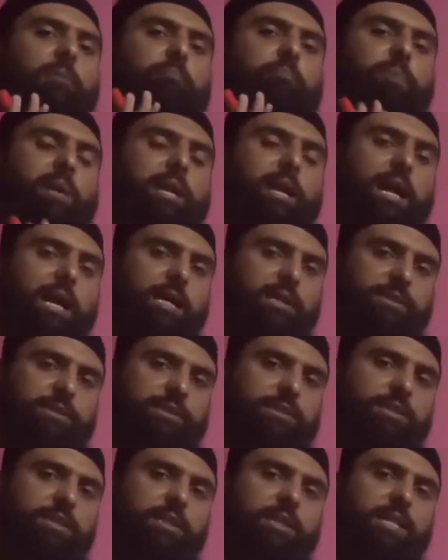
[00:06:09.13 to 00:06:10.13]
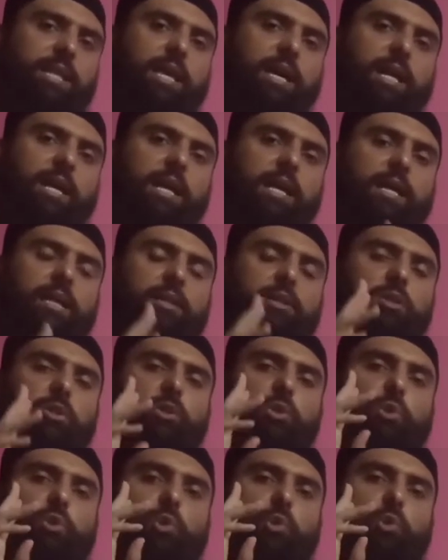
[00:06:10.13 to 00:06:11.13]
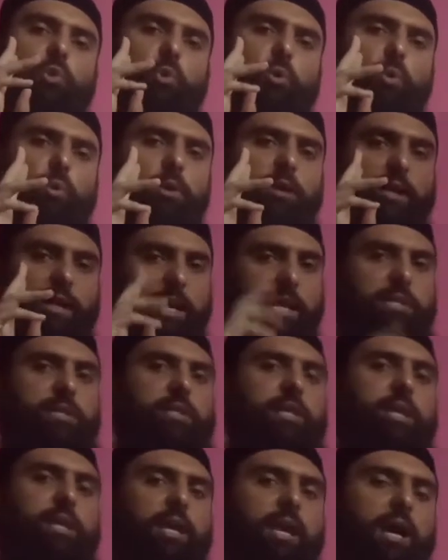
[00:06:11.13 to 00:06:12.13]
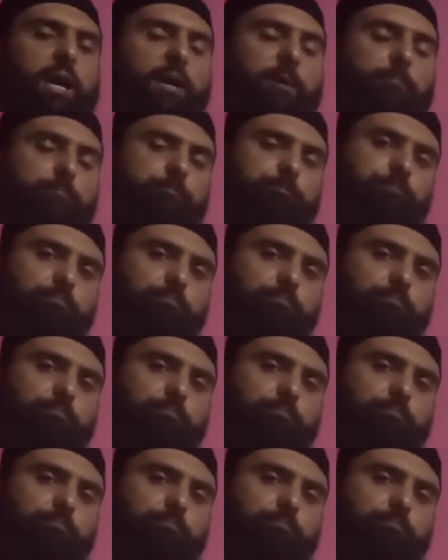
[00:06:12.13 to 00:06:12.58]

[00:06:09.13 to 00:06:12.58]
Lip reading: because there are 2 criteria